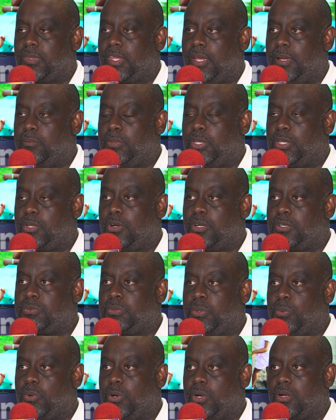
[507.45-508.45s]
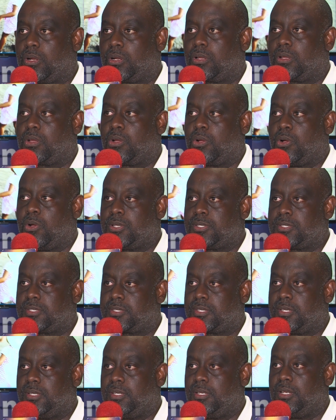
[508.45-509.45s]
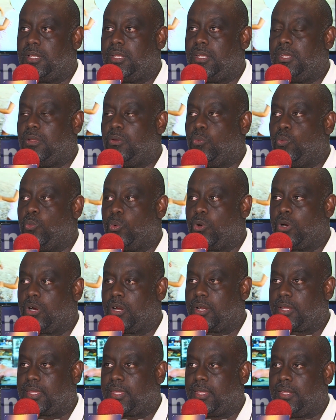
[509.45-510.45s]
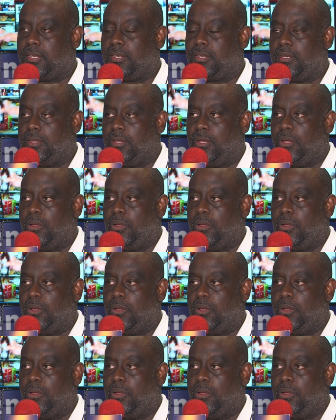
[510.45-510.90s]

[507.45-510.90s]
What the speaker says: and because we were constantly working,